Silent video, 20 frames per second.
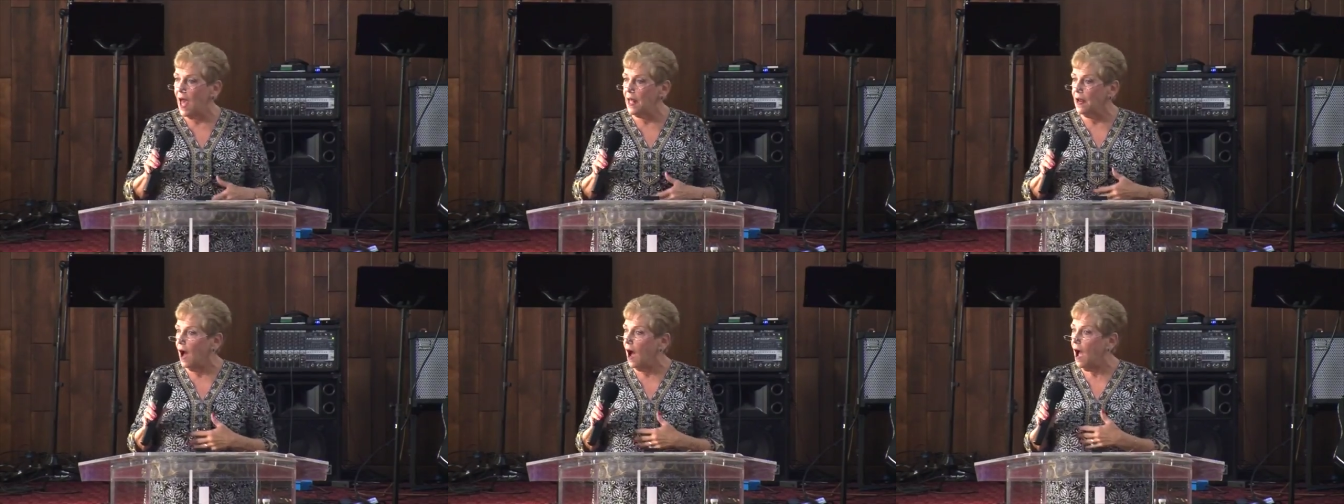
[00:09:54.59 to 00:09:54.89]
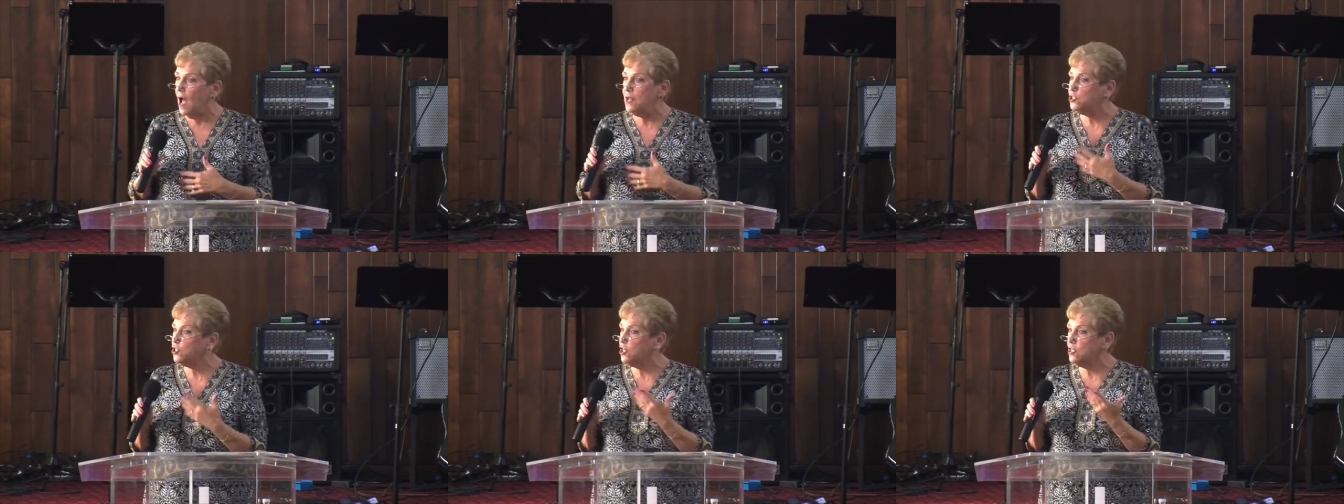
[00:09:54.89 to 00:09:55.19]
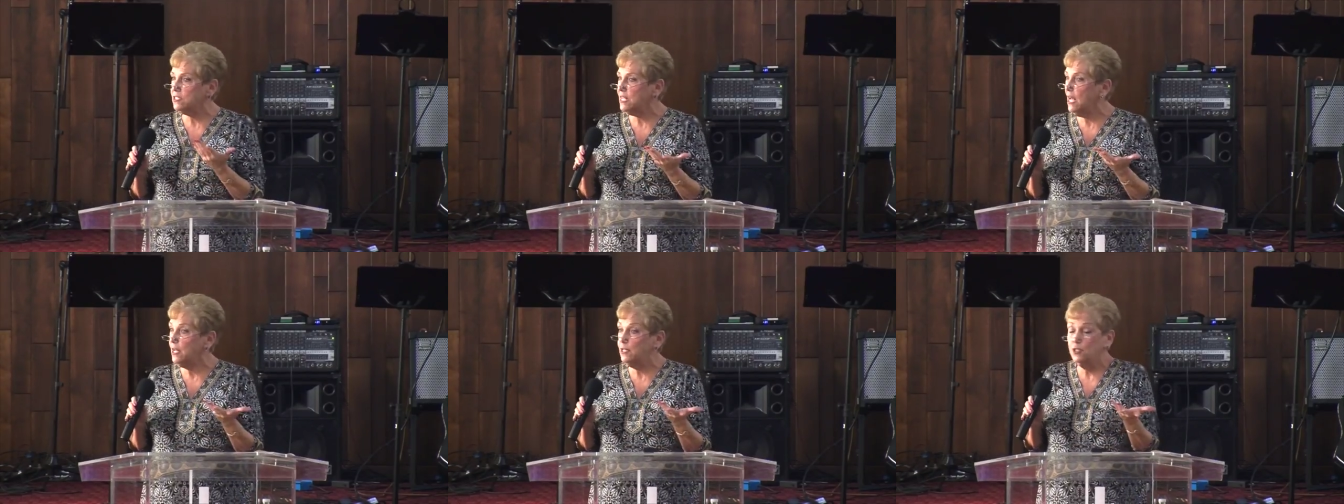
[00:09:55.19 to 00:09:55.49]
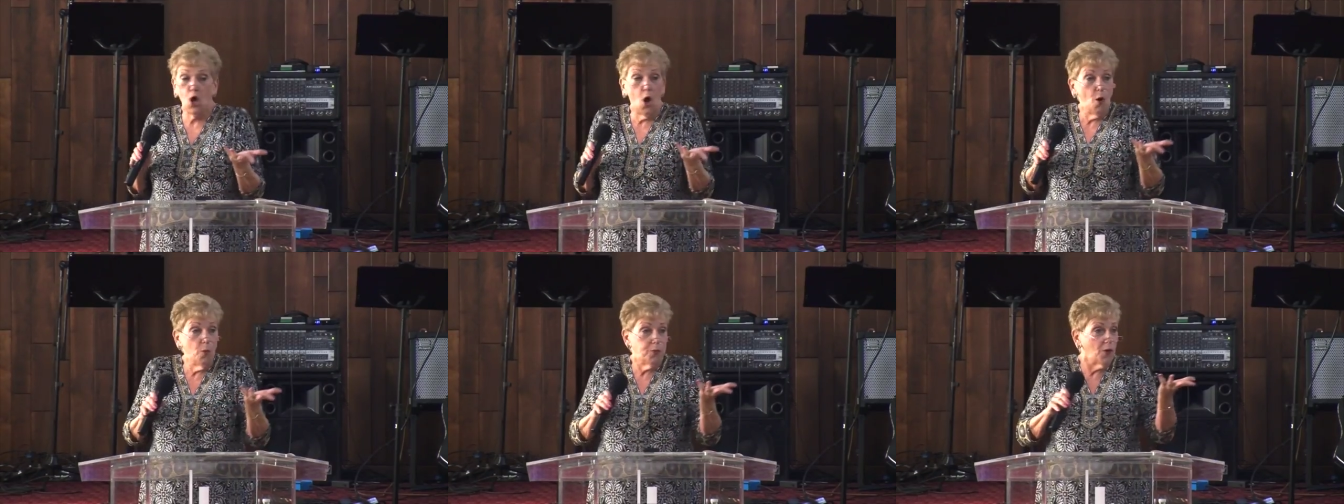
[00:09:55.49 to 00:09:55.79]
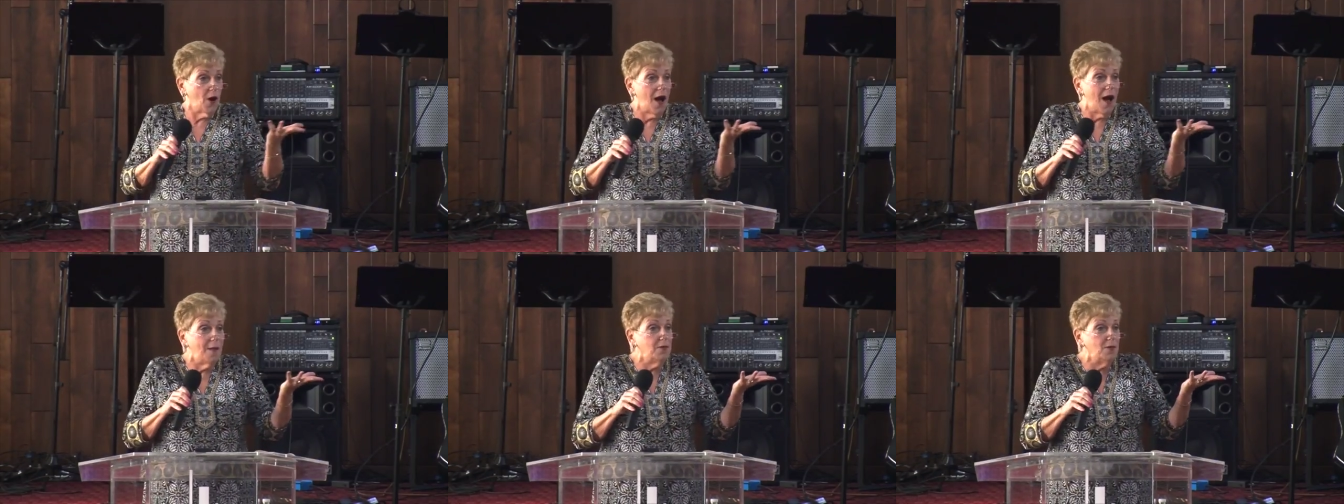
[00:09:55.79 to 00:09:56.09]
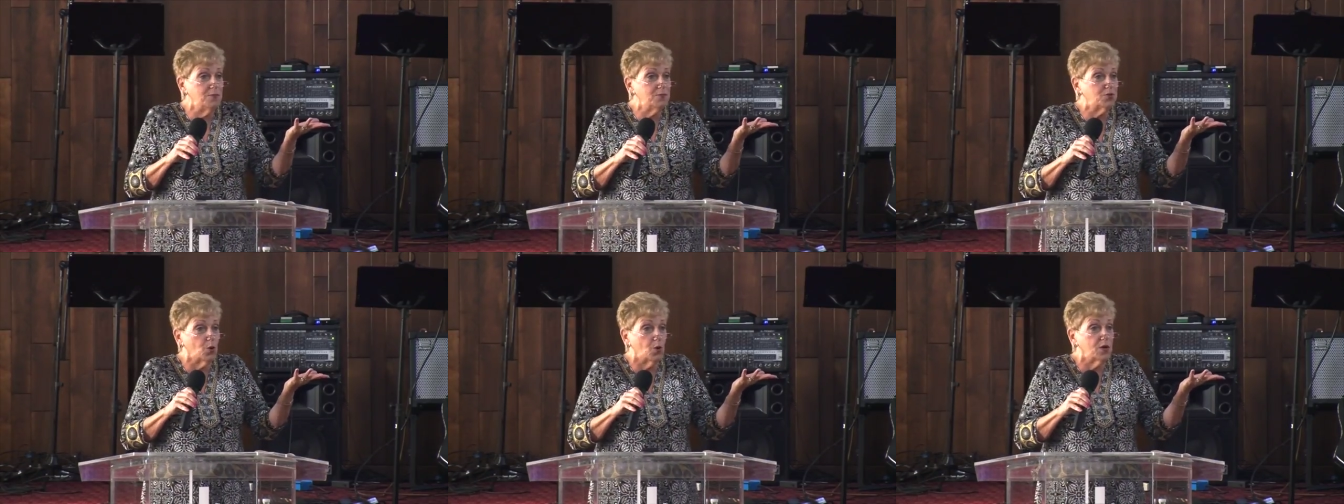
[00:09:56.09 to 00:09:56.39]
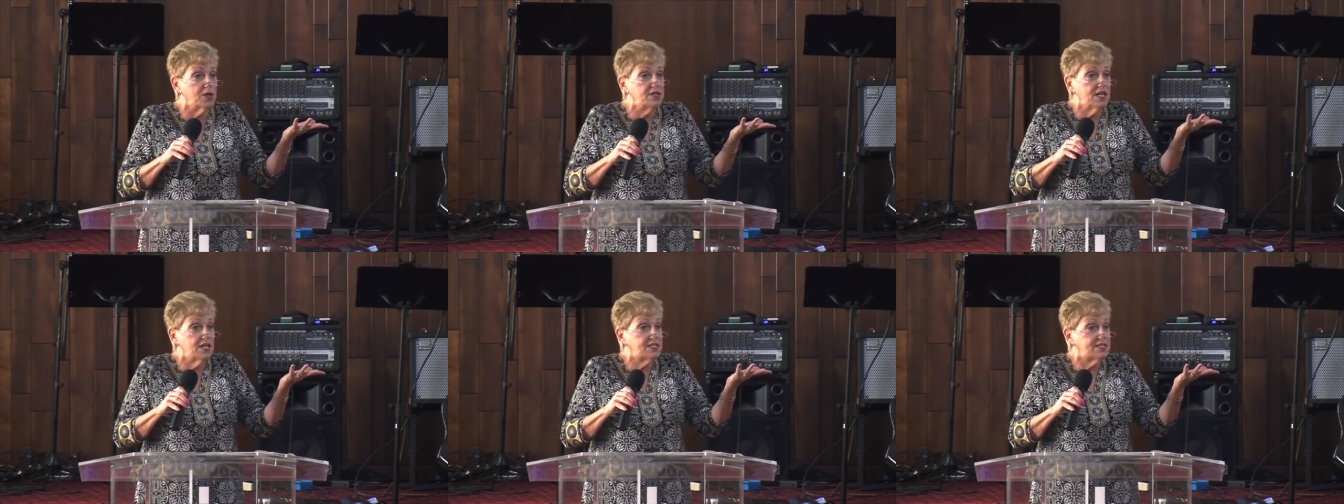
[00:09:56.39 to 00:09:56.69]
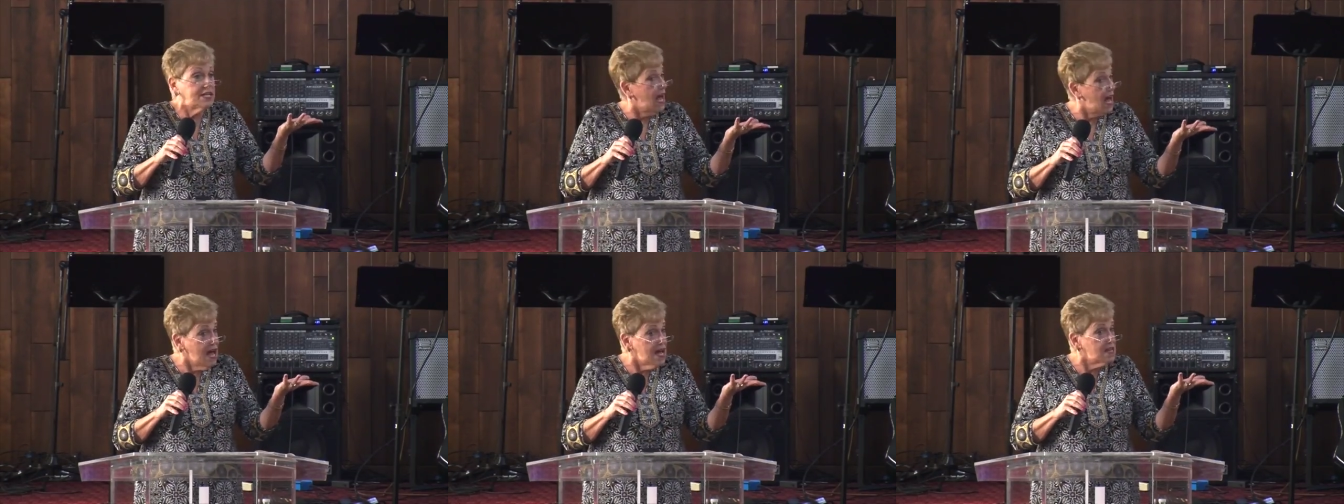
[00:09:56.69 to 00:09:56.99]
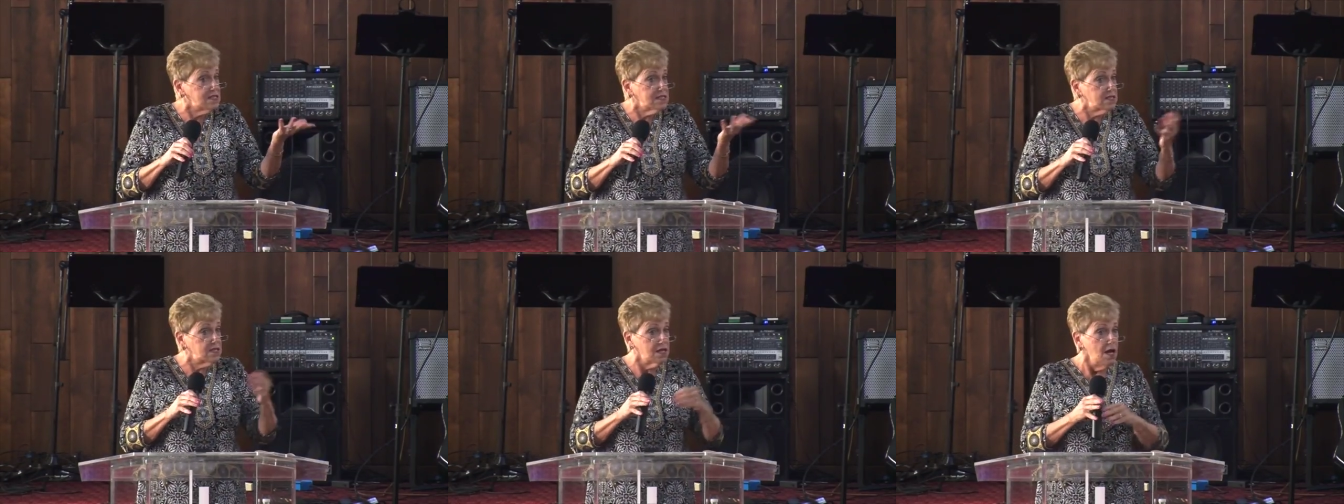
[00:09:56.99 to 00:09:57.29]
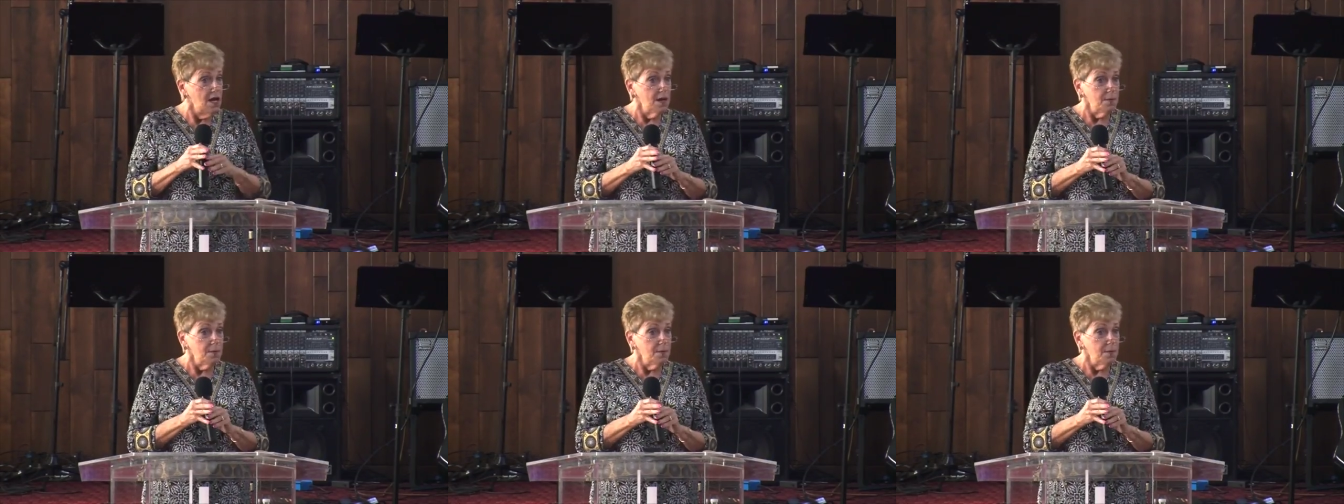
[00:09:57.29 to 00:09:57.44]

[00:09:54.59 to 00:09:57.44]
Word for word: and I just had no problem during the test